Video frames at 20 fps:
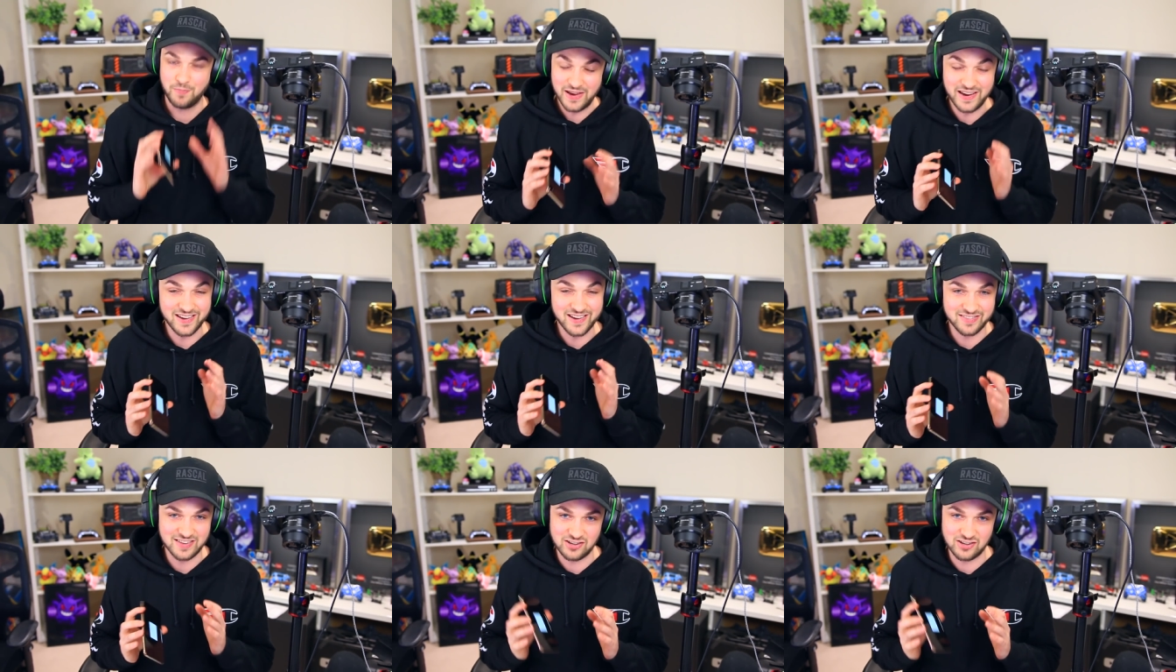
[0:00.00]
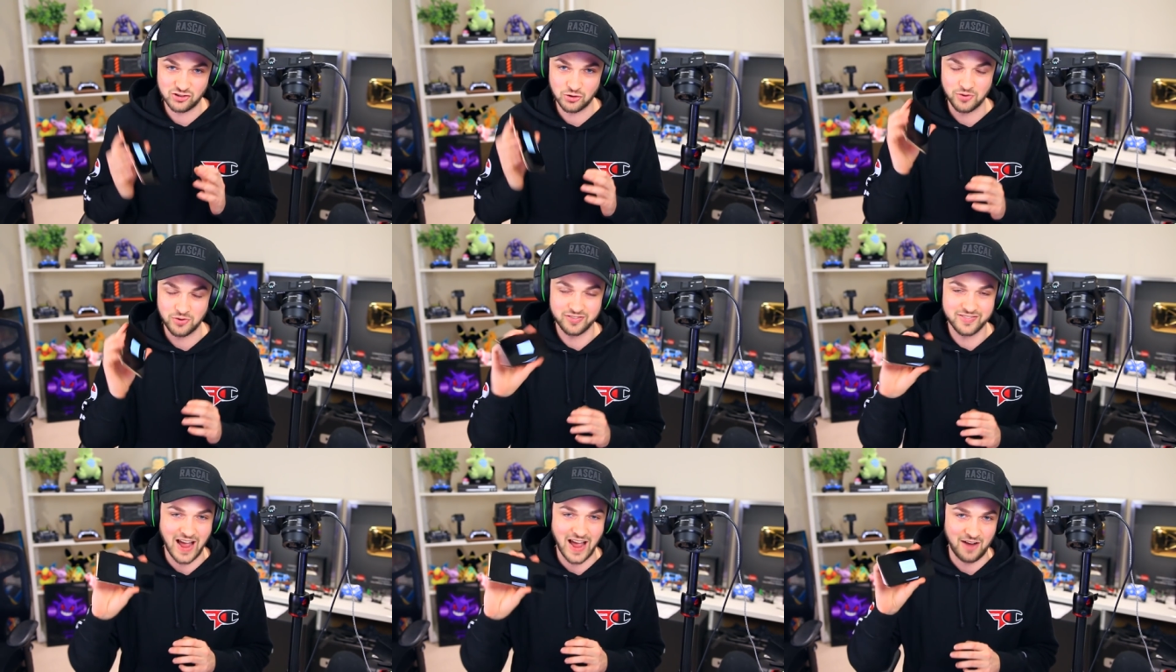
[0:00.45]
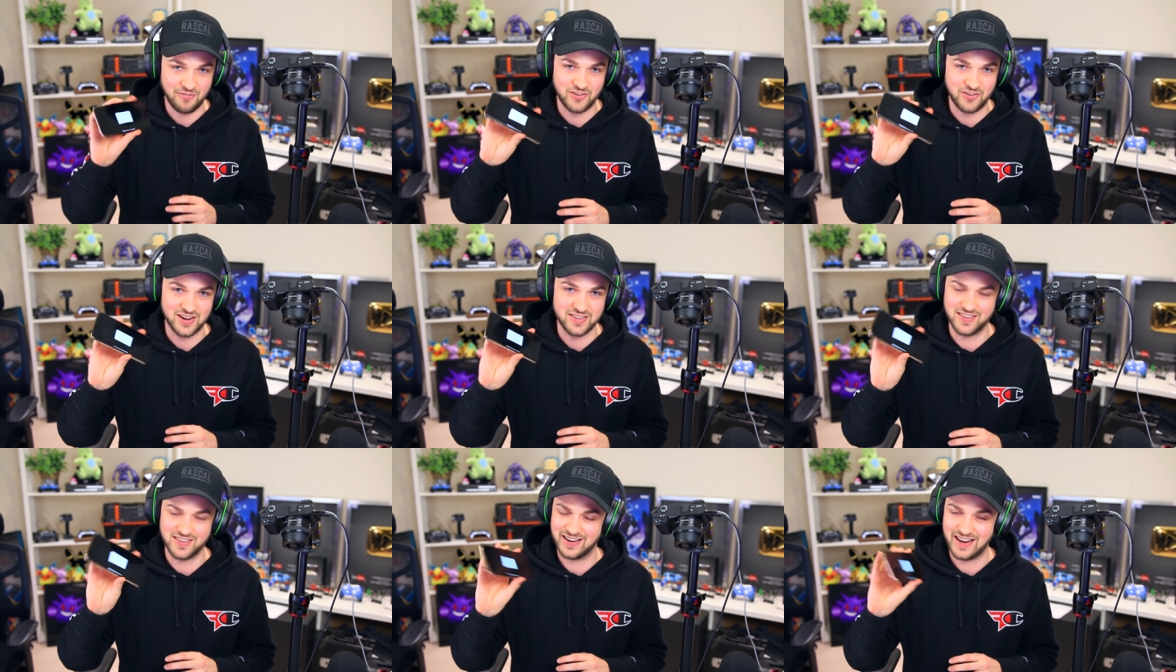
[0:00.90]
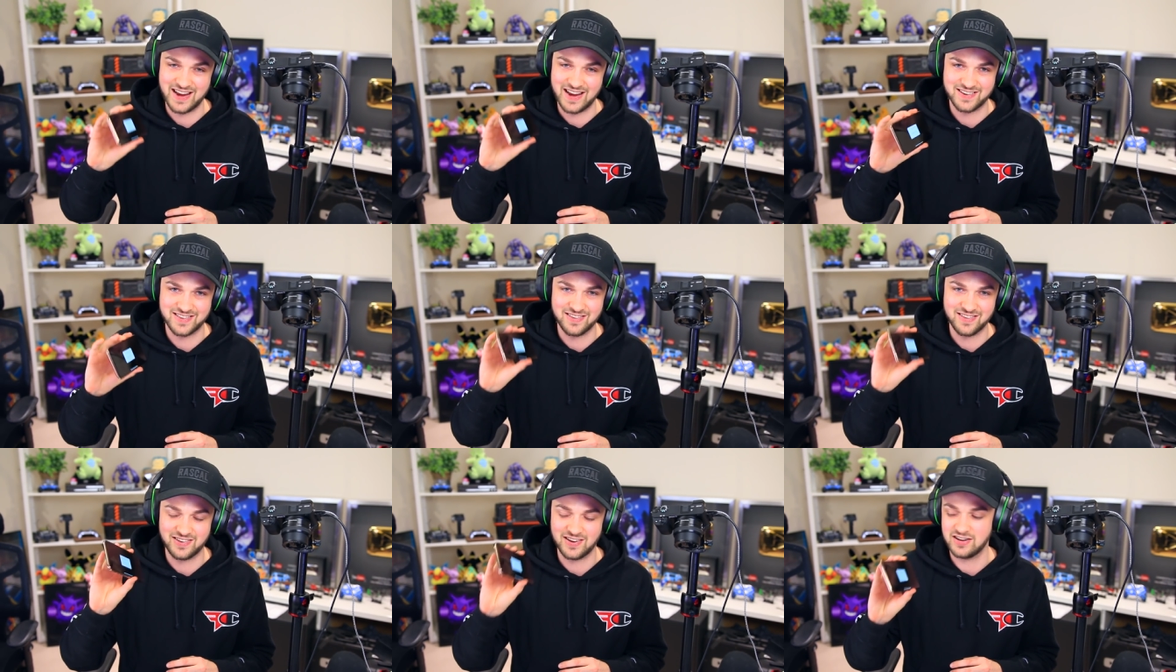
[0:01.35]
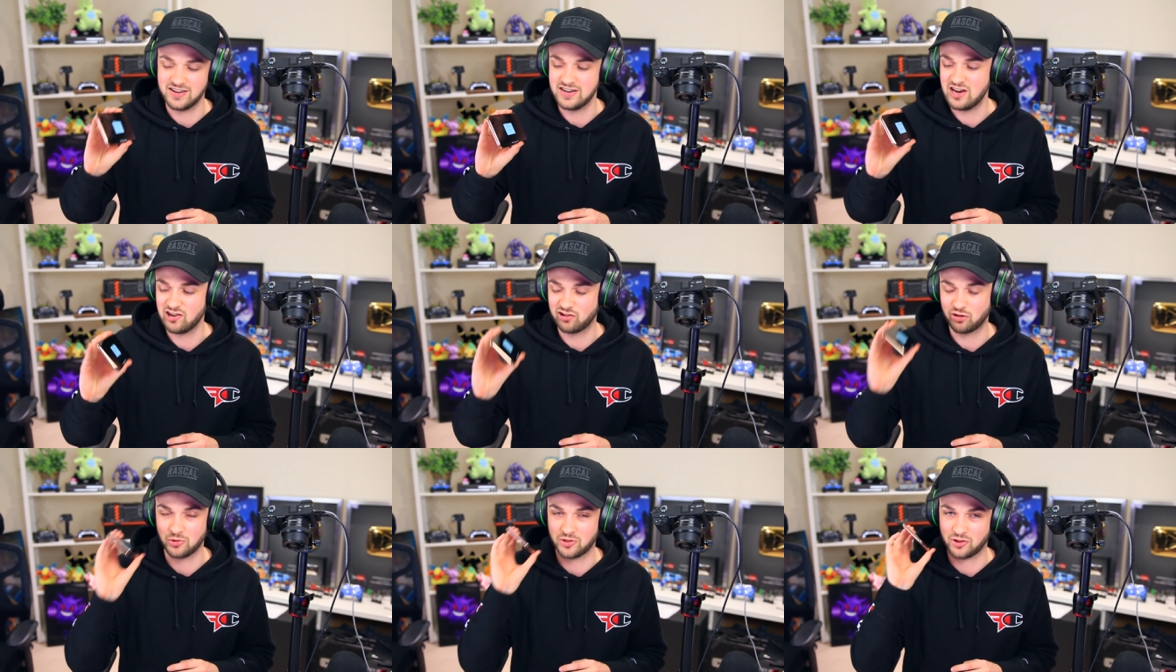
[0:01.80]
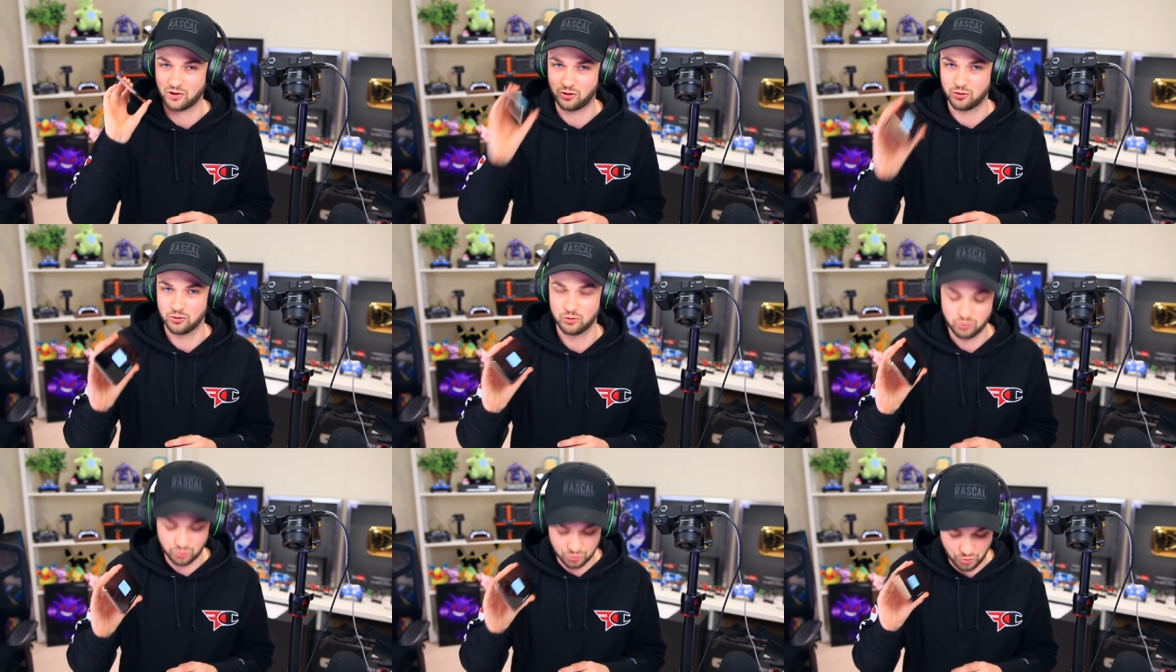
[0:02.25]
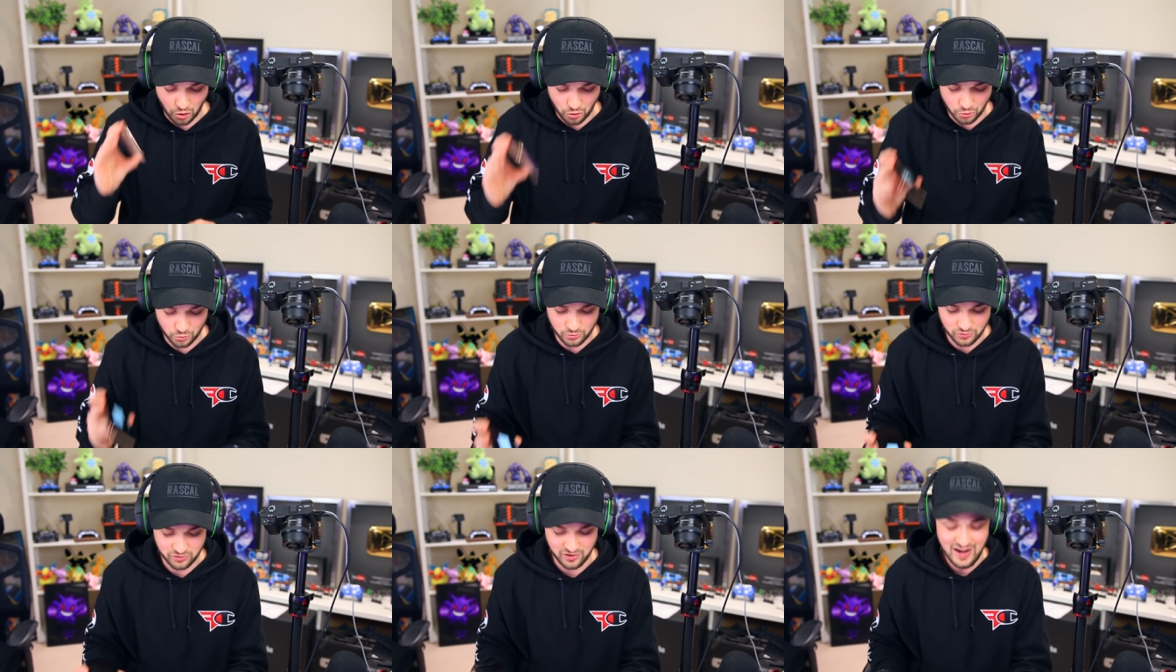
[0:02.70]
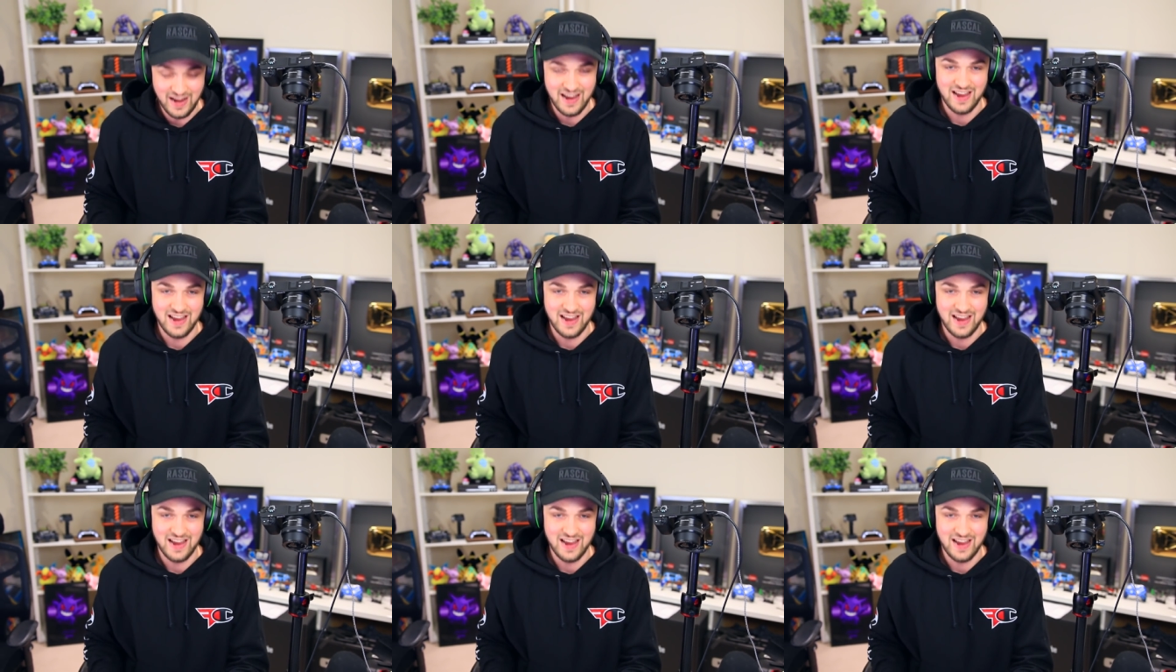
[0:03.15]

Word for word: biggest issue is definitely the latency and issue with the controls.